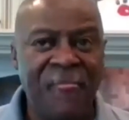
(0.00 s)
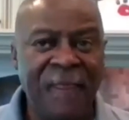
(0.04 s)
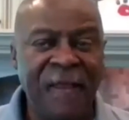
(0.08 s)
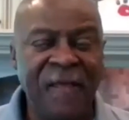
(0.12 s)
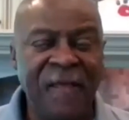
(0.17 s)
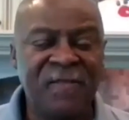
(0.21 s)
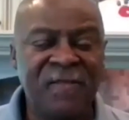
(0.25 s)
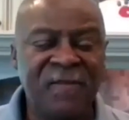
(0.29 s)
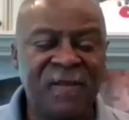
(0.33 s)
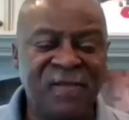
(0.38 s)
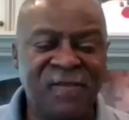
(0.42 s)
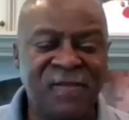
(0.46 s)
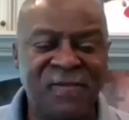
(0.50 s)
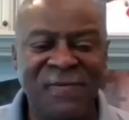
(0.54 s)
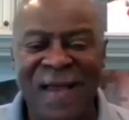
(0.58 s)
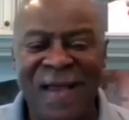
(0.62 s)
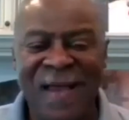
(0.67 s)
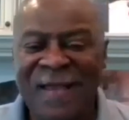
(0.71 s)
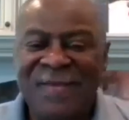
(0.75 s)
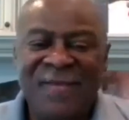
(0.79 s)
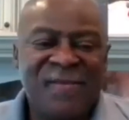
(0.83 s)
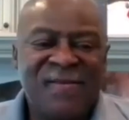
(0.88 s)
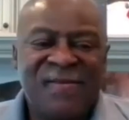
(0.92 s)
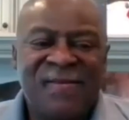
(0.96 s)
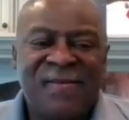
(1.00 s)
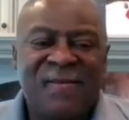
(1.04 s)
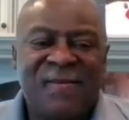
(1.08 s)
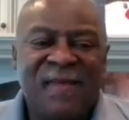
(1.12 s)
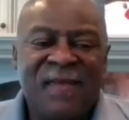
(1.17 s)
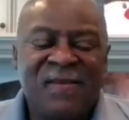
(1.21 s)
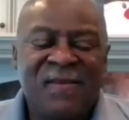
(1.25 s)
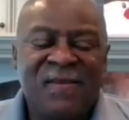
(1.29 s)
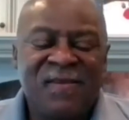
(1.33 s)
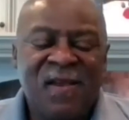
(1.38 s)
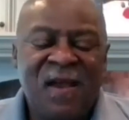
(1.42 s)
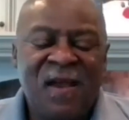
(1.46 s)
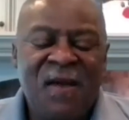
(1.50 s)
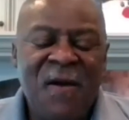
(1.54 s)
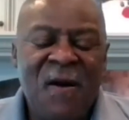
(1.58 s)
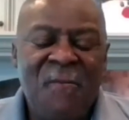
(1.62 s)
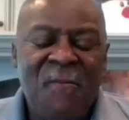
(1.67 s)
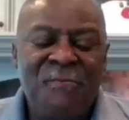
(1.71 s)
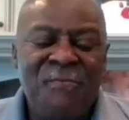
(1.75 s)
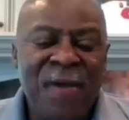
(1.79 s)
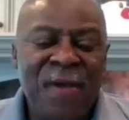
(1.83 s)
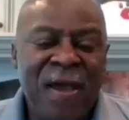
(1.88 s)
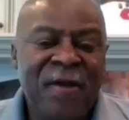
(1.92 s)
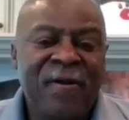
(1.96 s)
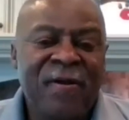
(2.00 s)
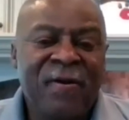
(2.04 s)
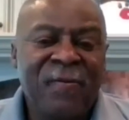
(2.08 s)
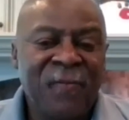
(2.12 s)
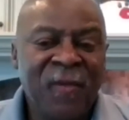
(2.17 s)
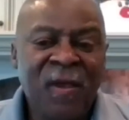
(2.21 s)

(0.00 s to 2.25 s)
they just come out better.